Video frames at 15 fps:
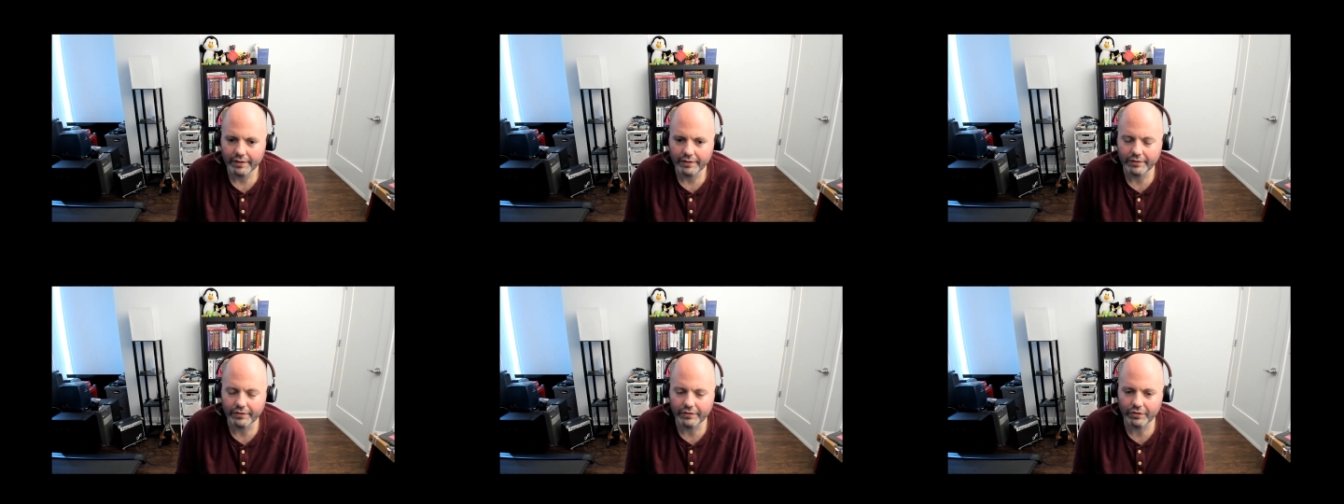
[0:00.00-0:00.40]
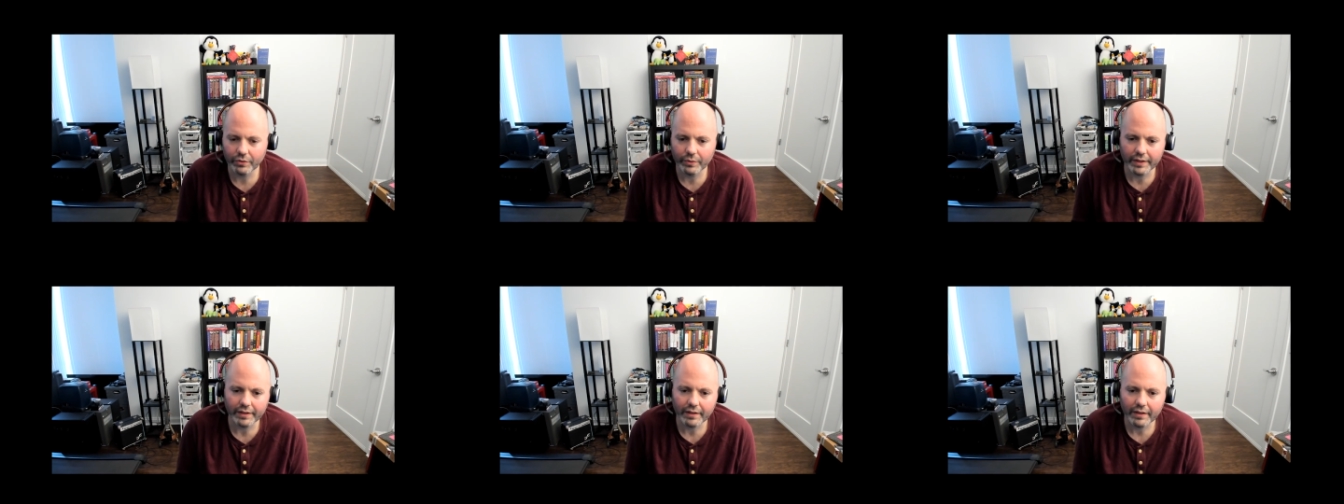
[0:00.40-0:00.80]
do
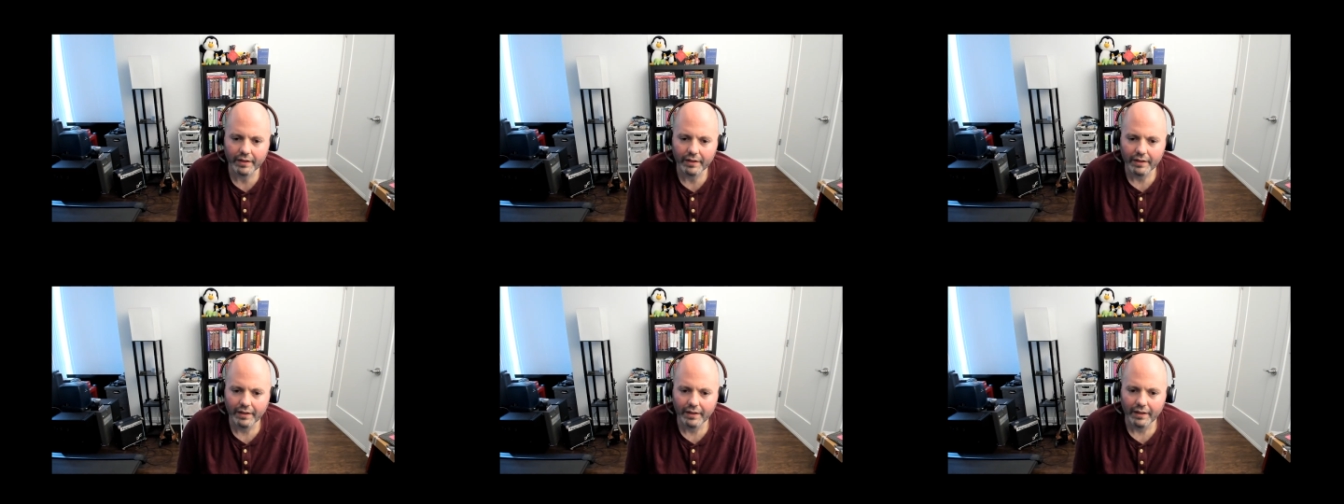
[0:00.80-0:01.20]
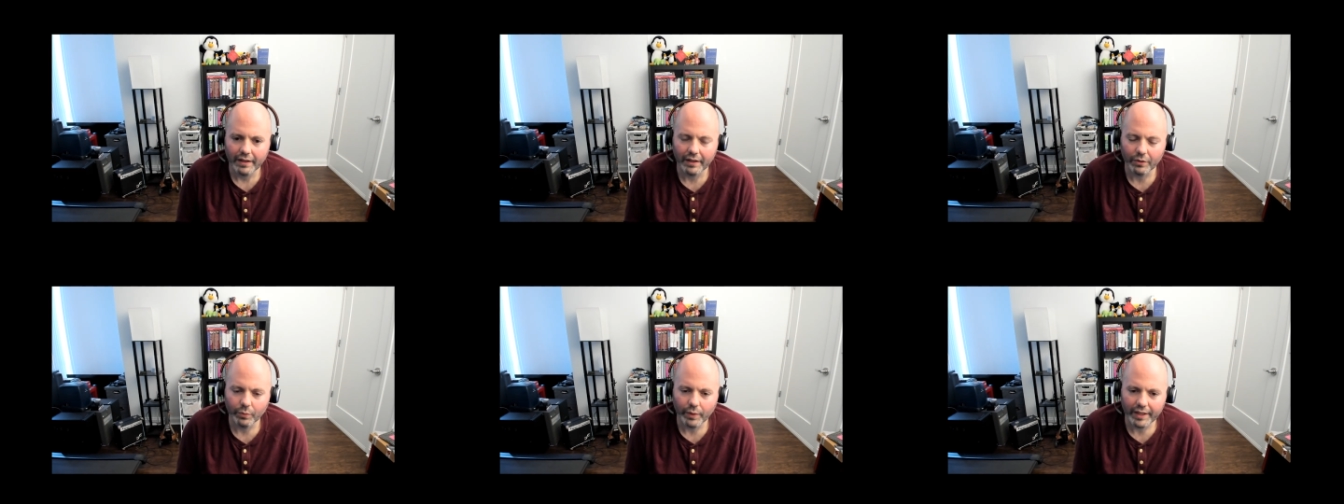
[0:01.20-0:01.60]
it in a
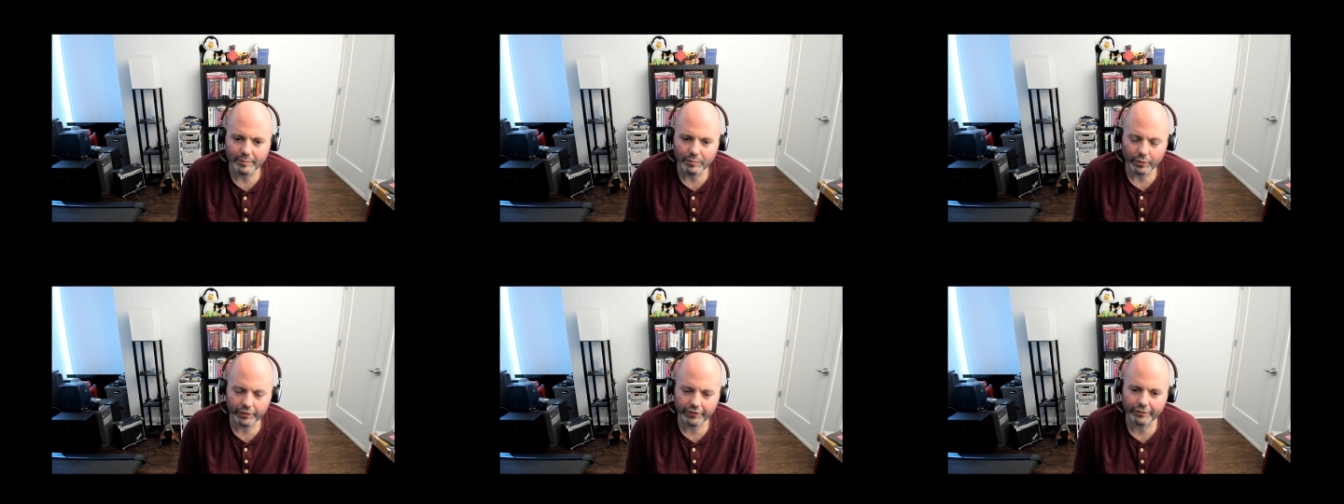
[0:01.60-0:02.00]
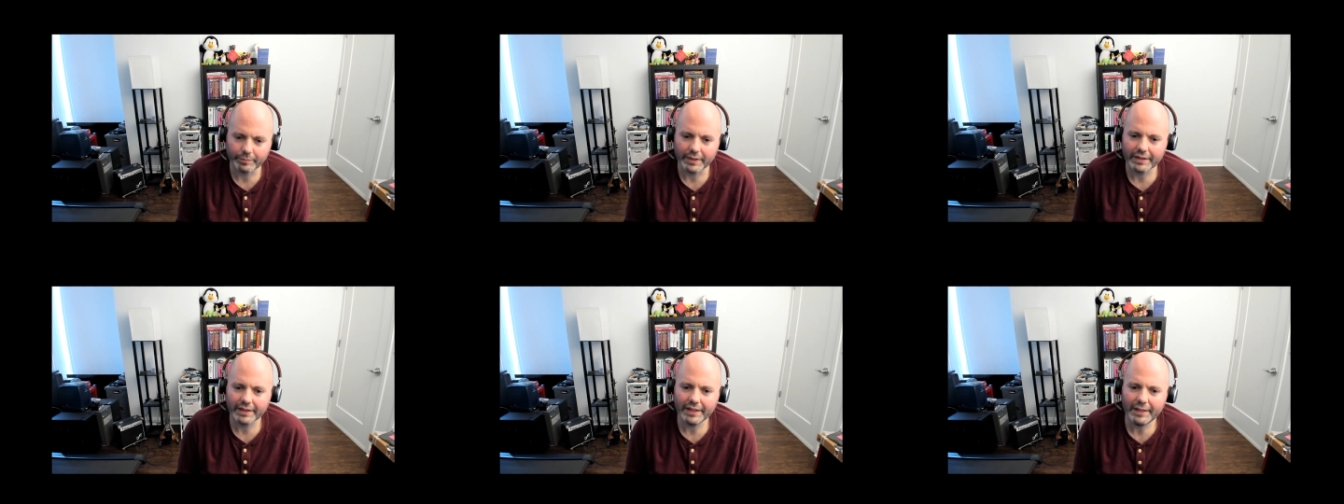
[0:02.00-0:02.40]
way more
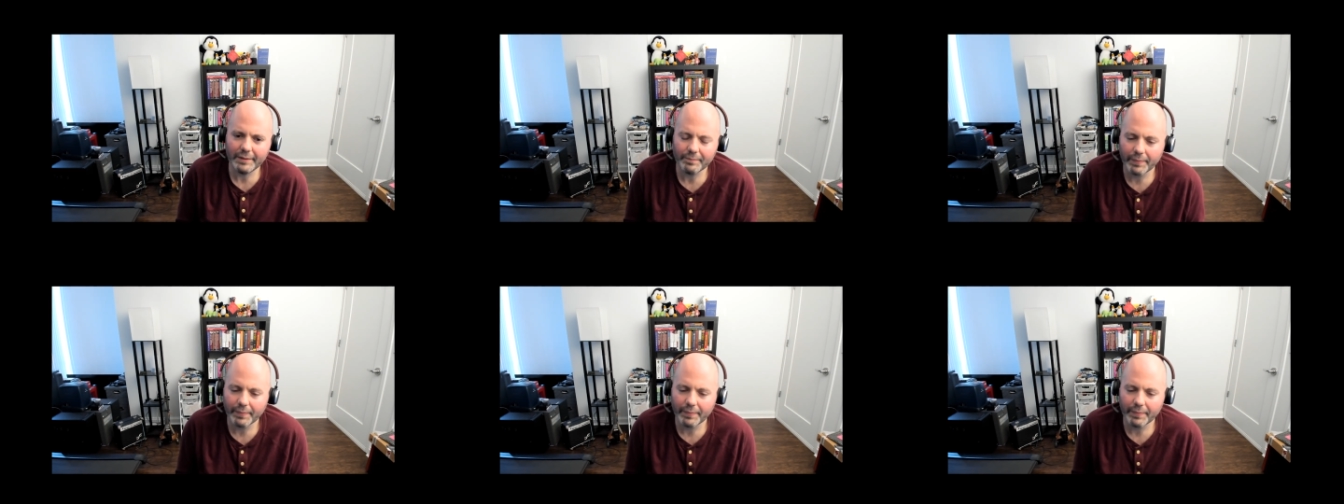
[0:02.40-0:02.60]
smartly.